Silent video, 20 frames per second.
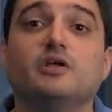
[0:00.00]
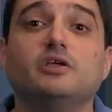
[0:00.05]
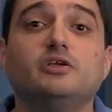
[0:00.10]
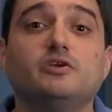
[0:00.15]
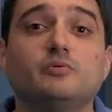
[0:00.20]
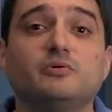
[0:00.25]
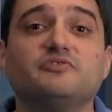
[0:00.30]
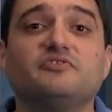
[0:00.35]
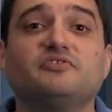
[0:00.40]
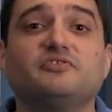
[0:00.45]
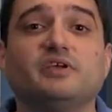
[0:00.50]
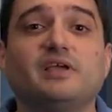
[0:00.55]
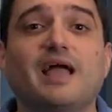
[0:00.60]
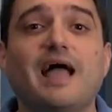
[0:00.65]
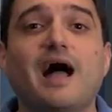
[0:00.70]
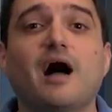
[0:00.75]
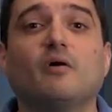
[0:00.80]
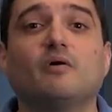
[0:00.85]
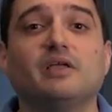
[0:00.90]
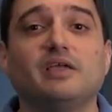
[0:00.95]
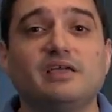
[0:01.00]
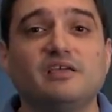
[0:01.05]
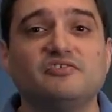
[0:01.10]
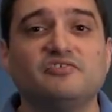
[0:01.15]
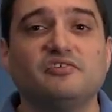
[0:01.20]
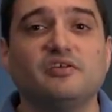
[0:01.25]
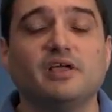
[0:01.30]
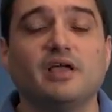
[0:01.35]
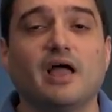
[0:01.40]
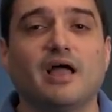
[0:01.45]
you will see how
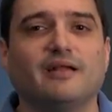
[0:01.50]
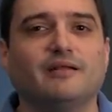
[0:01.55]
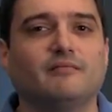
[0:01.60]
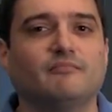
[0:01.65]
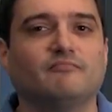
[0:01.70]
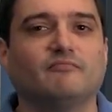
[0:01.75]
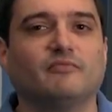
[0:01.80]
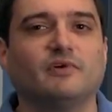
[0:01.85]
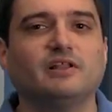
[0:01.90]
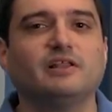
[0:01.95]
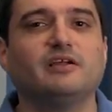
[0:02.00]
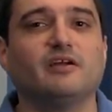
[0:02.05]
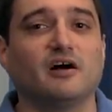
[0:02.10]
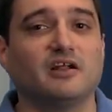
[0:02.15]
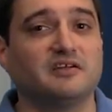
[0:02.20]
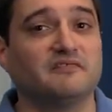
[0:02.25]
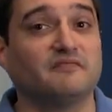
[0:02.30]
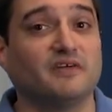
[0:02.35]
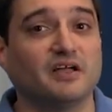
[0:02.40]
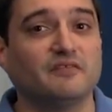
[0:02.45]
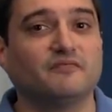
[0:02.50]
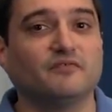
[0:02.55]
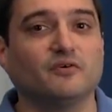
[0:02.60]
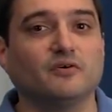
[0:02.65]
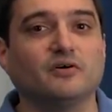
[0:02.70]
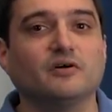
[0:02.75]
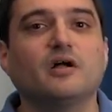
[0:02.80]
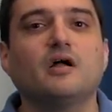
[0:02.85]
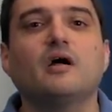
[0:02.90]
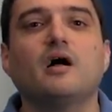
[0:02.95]
easy and really
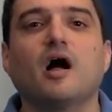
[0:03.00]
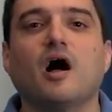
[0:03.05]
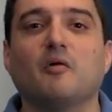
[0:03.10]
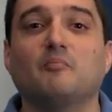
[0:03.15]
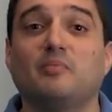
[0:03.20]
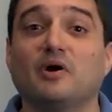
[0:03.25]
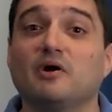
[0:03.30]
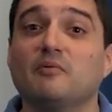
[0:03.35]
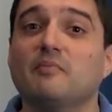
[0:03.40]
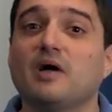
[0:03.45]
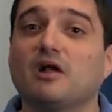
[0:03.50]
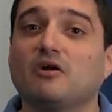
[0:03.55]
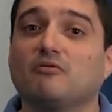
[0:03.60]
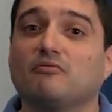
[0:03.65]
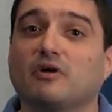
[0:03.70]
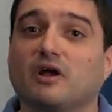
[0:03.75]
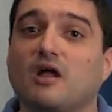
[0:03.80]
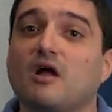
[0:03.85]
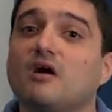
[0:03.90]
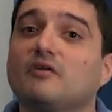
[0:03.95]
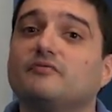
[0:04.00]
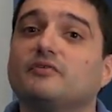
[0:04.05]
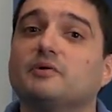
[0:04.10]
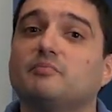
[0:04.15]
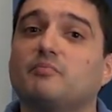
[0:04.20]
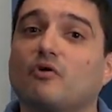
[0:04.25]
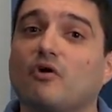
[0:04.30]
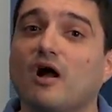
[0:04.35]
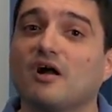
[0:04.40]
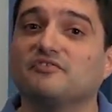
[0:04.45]
uneventful a bare metal recovery
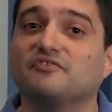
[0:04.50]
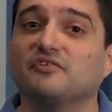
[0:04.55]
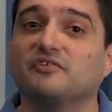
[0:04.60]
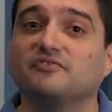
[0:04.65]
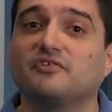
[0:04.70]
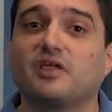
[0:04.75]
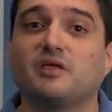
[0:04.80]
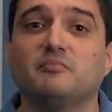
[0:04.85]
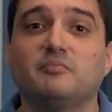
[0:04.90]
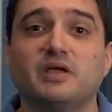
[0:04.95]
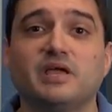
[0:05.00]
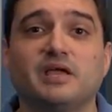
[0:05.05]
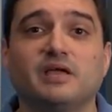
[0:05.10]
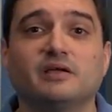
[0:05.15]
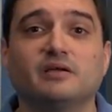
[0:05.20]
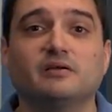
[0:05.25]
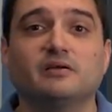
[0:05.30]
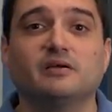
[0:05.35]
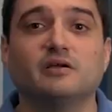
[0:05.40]
process can be,